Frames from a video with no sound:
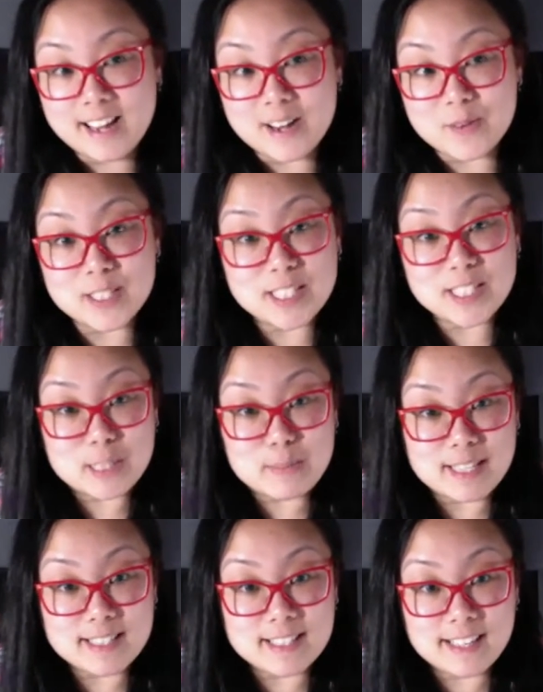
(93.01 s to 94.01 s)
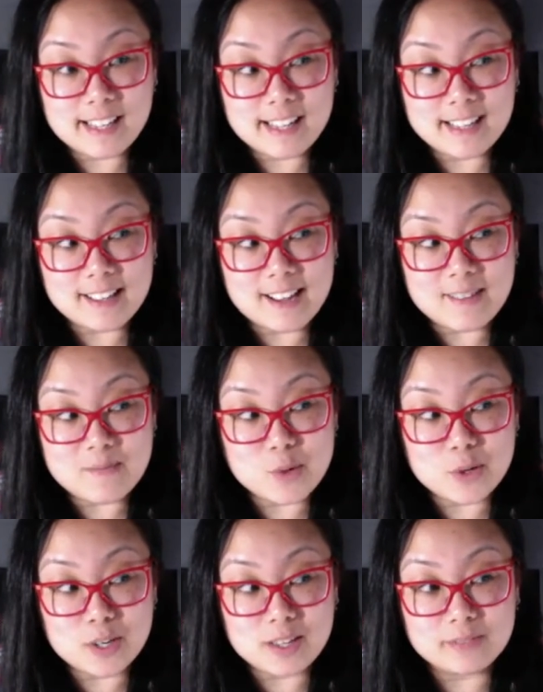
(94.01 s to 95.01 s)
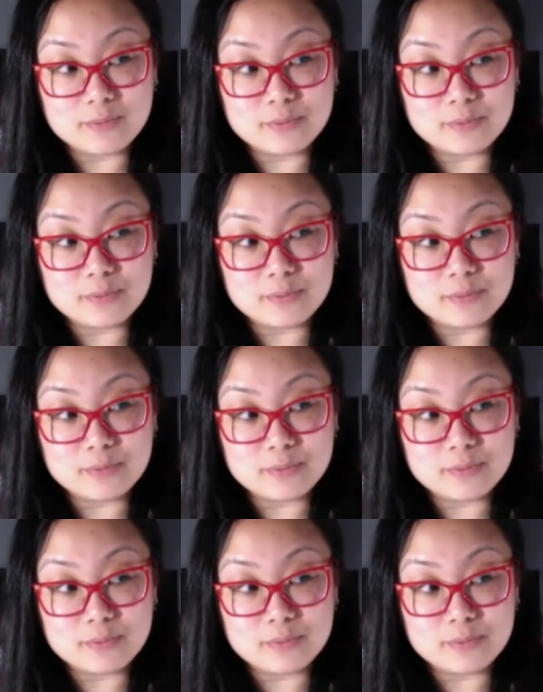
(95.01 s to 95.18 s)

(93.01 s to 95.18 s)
was expecting, and a lot more.